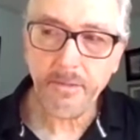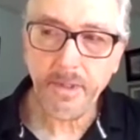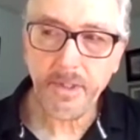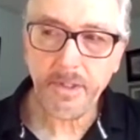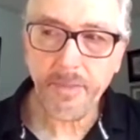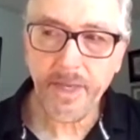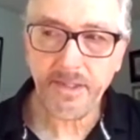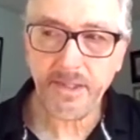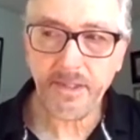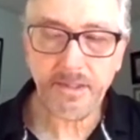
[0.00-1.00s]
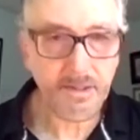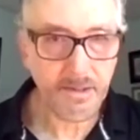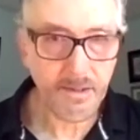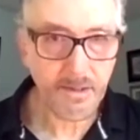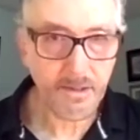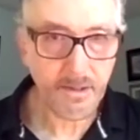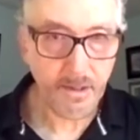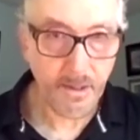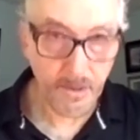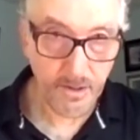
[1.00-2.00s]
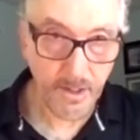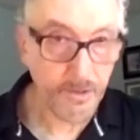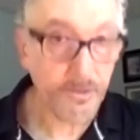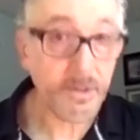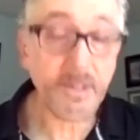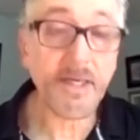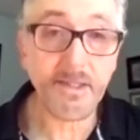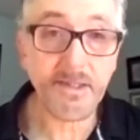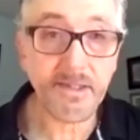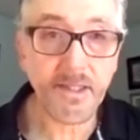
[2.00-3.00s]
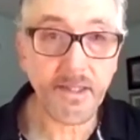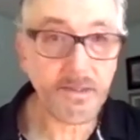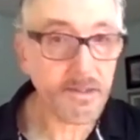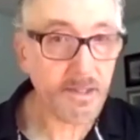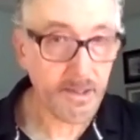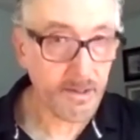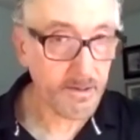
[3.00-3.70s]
independent, are here in the United States, not